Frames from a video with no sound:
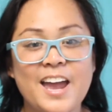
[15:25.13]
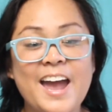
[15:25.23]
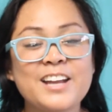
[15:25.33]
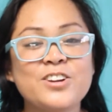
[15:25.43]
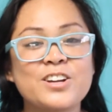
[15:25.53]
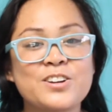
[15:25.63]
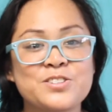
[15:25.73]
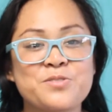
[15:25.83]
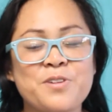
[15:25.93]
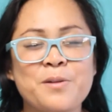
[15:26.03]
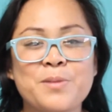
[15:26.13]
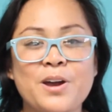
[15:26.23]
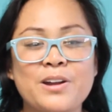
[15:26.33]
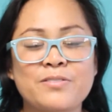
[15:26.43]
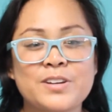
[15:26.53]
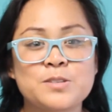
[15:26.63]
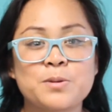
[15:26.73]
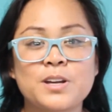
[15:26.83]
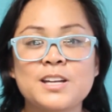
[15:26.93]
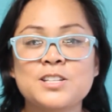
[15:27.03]
And you can also follow me on
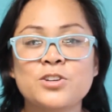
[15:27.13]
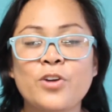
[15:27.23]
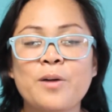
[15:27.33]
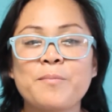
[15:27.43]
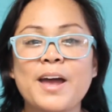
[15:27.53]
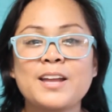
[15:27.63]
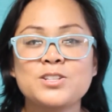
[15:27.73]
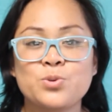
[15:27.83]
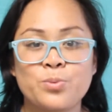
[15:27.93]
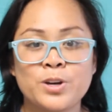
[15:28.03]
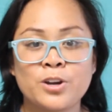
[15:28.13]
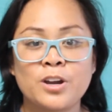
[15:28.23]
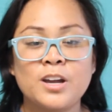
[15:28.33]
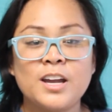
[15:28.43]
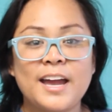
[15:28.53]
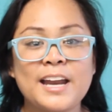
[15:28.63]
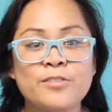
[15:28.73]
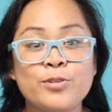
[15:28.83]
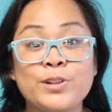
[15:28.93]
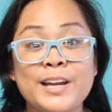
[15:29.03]
Facebook, Instagram, and Twitter. And
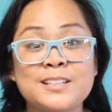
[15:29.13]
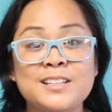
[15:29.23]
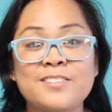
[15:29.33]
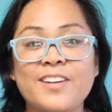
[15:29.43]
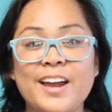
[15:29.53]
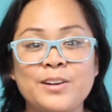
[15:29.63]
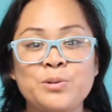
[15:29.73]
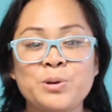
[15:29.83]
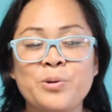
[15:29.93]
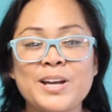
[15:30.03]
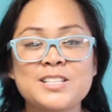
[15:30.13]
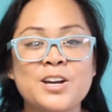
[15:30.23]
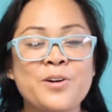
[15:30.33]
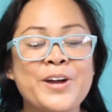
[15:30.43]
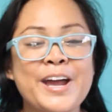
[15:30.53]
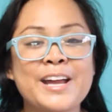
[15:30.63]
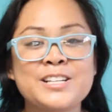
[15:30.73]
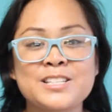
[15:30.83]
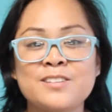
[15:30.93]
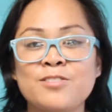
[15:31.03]
if you'd like to leave any requests, go ahead,
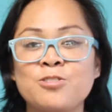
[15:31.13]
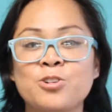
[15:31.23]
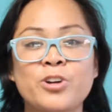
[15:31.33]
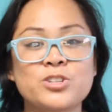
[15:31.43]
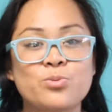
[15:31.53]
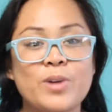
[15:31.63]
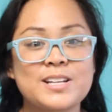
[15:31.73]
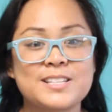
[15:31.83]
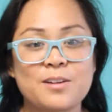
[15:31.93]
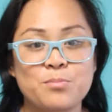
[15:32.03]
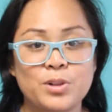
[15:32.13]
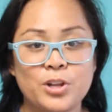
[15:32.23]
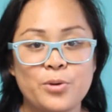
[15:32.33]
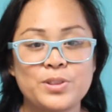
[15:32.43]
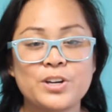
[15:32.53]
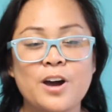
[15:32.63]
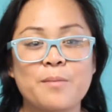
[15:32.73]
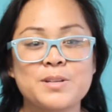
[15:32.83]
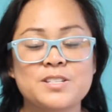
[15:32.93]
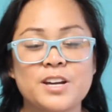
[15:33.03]
just leave your request right down below in the
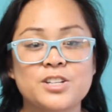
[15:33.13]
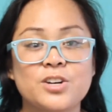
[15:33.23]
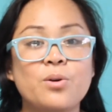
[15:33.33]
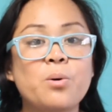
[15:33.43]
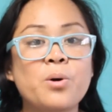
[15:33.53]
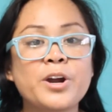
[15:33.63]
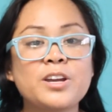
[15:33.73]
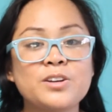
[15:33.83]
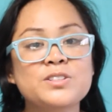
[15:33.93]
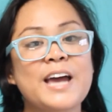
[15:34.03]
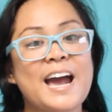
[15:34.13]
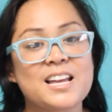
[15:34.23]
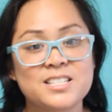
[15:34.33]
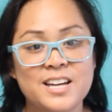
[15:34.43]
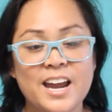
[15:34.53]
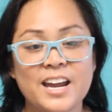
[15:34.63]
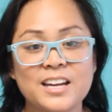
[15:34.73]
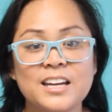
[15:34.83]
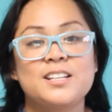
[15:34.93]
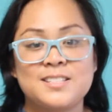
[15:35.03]
comment section or use hashtag
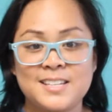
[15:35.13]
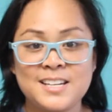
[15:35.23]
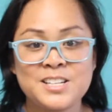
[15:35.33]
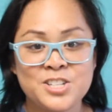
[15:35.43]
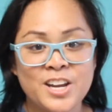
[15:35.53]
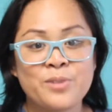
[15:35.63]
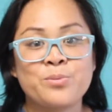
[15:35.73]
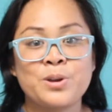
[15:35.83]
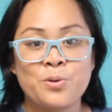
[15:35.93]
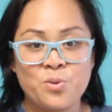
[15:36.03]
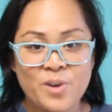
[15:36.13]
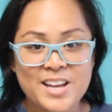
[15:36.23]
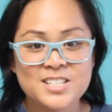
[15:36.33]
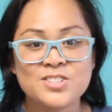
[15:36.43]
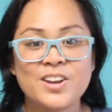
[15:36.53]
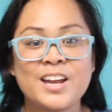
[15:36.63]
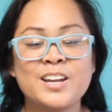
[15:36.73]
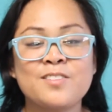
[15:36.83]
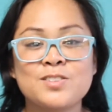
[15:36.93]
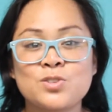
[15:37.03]
TJRequest to
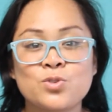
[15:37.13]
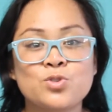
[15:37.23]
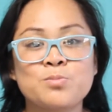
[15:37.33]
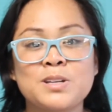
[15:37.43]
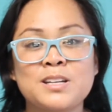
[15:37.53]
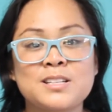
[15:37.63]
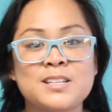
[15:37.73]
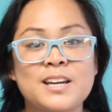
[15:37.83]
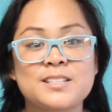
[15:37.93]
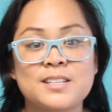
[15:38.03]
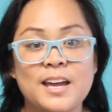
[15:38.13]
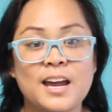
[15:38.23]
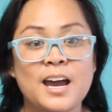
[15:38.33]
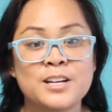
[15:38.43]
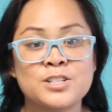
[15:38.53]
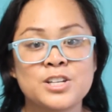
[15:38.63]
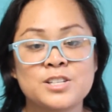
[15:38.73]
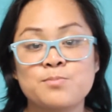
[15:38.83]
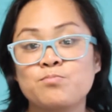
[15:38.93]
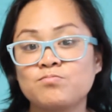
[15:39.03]
any of the social media sites that I
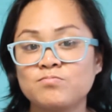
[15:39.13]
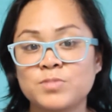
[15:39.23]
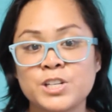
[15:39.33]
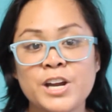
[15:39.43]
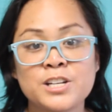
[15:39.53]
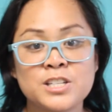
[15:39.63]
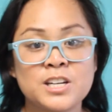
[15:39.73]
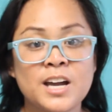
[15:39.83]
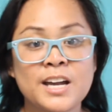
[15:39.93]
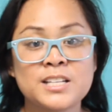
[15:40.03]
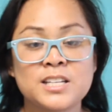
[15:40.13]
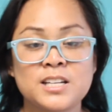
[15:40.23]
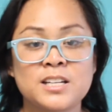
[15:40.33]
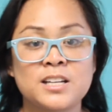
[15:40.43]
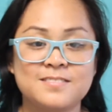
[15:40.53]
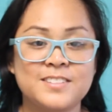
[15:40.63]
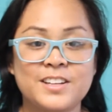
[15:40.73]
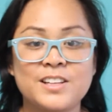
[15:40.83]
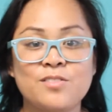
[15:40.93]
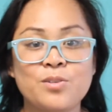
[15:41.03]
just share to you guys and you
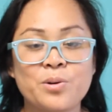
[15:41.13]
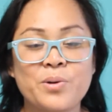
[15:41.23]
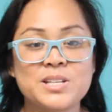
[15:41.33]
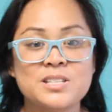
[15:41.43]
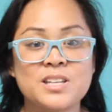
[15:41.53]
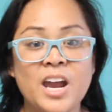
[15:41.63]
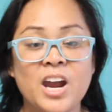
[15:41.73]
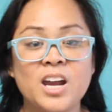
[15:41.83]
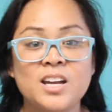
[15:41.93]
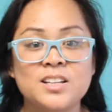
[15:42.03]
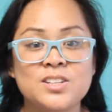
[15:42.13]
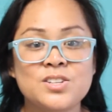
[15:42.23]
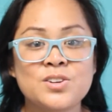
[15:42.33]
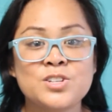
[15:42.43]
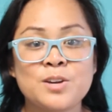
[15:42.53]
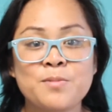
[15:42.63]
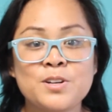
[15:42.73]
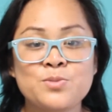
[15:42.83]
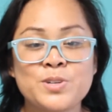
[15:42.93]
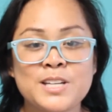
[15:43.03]
can leave your requests there. So
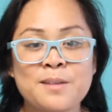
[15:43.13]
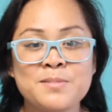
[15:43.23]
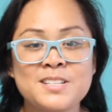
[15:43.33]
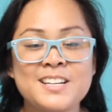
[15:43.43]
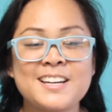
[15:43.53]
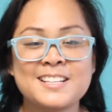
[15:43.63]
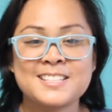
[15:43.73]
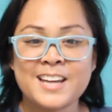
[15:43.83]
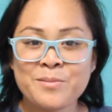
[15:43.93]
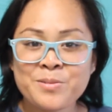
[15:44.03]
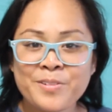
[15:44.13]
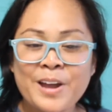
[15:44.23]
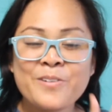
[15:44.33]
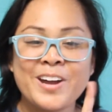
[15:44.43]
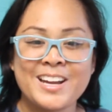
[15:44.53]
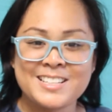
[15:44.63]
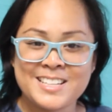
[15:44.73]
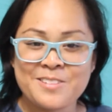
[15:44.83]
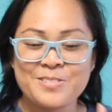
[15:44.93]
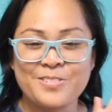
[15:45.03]
Jaybirds, what time is it? It's time to fly away. It's
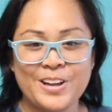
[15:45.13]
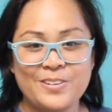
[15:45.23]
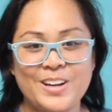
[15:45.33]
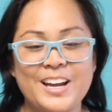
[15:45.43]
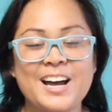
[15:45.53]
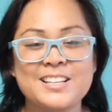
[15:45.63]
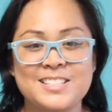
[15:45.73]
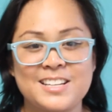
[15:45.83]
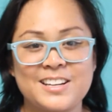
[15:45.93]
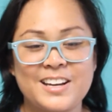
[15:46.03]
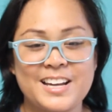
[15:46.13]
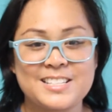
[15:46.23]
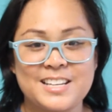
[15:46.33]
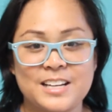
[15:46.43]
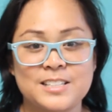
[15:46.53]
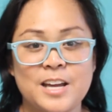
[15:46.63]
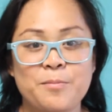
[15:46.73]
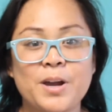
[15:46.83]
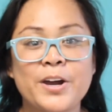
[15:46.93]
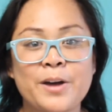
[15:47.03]
time to fly away. I'll see you guys next
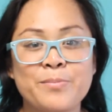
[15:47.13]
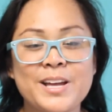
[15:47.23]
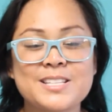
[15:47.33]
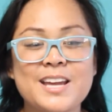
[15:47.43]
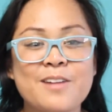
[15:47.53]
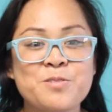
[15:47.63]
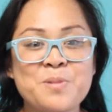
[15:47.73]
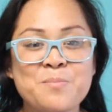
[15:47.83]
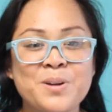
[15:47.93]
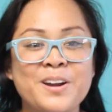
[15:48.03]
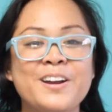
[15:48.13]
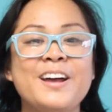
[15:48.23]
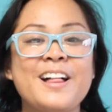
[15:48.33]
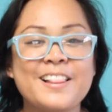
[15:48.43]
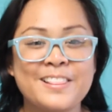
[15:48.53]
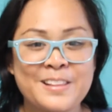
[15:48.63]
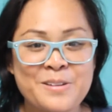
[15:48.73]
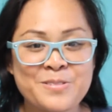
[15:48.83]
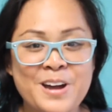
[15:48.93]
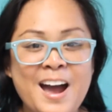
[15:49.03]
time. God bless and remember,
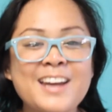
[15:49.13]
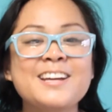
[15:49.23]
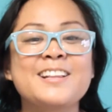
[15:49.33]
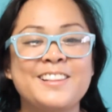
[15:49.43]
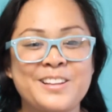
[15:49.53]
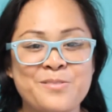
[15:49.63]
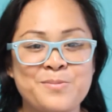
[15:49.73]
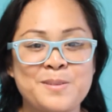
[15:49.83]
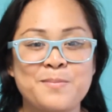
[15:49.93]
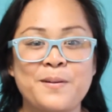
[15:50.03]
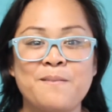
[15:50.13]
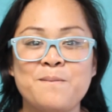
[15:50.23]
love God, love people.